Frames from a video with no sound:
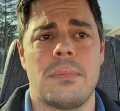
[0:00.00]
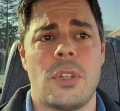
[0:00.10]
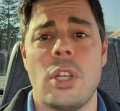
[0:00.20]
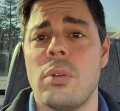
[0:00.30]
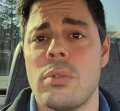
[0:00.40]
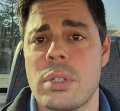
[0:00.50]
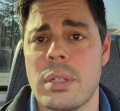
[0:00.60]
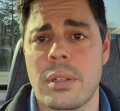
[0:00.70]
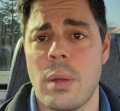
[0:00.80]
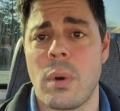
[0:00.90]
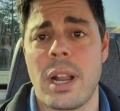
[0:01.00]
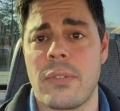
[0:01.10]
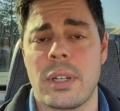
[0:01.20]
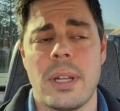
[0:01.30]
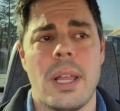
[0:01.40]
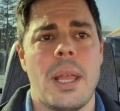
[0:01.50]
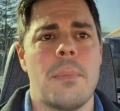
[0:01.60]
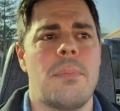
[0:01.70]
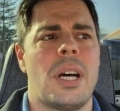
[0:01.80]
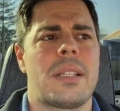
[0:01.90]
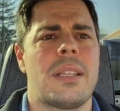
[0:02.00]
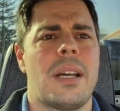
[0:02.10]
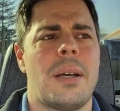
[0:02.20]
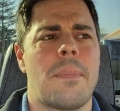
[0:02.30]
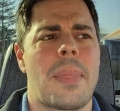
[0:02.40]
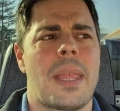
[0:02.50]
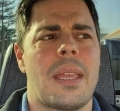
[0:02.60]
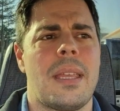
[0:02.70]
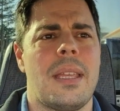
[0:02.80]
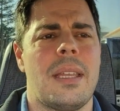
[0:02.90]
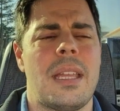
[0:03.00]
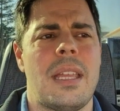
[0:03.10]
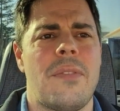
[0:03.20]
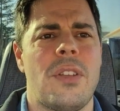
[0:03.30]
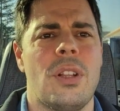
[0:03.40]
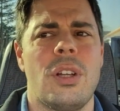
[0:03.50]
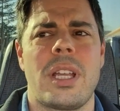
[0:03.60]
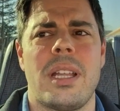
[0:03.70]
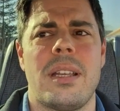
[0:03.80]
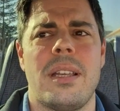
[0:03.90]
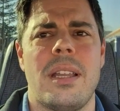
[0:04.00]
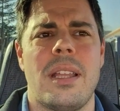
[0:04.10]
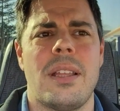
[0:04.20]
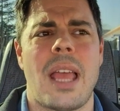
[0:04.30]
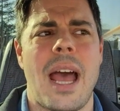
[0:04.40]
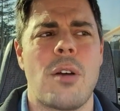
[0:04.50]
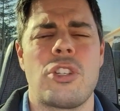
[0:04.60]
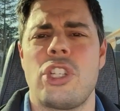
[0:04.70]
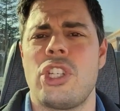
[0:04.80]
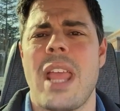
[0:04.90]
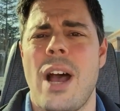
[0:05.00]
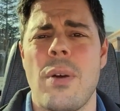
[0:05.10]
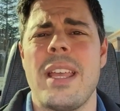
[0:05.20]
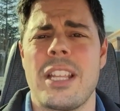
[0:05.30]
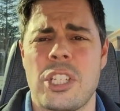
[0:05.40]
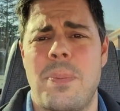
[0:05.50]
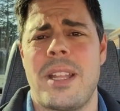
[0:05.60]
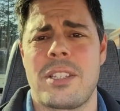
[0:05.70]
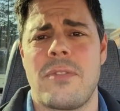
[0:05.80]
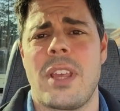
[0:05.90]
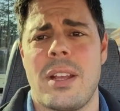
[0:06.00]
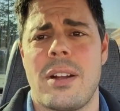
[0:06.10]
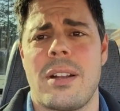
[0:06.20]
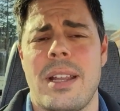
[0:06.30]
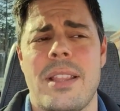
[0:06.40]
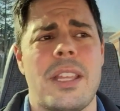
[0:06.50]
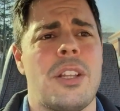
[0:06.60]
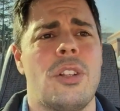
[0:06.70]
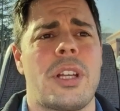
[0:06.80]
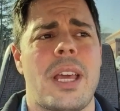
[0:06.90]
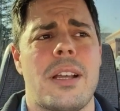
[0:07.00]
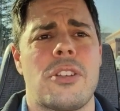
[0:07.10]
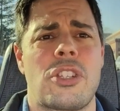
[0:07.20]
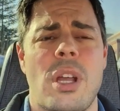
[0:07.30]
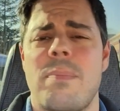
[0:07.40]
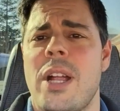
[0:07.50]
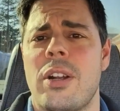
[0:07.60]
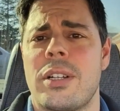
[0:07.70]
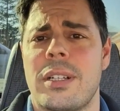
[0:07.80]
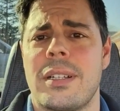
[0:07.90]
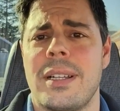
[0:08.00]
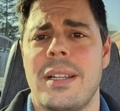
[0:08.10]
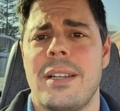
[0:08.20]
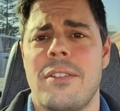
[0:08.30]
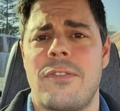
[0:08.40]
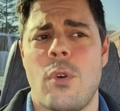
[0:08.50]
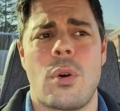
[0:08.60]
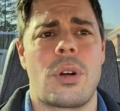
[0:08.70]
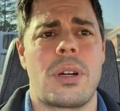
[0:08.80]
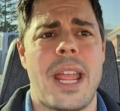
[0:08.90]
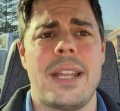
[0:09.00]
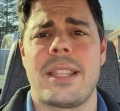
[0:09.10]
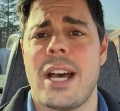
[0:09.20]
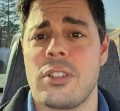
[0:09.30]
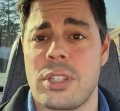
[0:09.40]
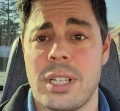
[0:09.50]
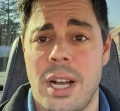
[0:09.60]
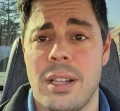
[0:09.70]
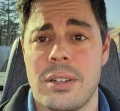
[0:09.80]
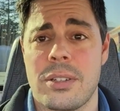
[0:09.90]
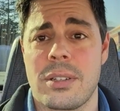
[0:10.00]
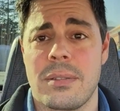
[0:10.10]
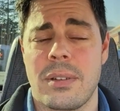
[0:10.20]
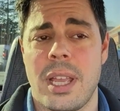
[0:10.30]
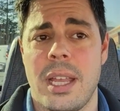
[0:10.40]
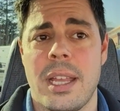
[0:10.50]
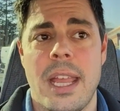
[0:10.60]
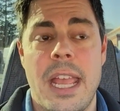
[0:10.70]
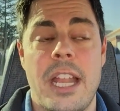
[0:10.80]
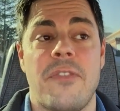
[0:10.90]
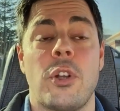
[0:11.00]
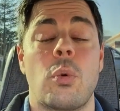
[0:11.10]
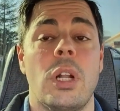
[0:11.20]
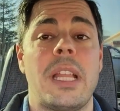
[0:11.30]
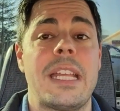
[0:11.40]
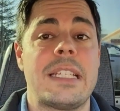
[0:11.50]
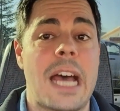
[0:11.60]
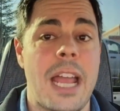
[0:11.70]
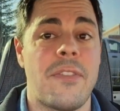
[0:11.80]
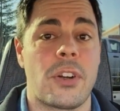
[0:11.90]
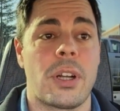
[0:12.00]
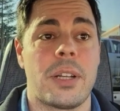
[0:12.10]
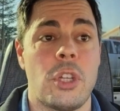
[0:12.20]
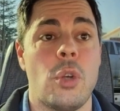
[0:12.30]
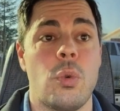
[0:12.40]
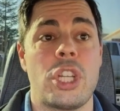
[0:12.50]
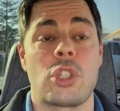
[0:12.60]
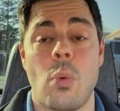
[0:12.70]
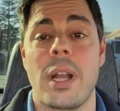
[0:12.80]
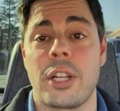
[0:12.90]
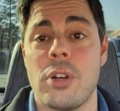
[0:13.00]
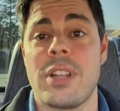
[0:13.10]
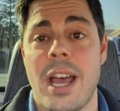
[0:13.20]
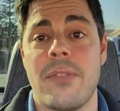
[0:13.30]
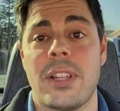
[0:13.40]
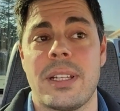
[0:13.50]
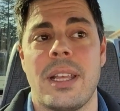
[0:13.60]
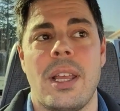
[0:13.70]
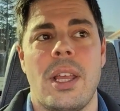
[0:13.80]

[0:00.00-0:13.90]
used, okay, whatever. But if you look at how inexpensive they are, and then you look at a Submariner for $8,000, okay, and if you're really a diver and you just want to go diving,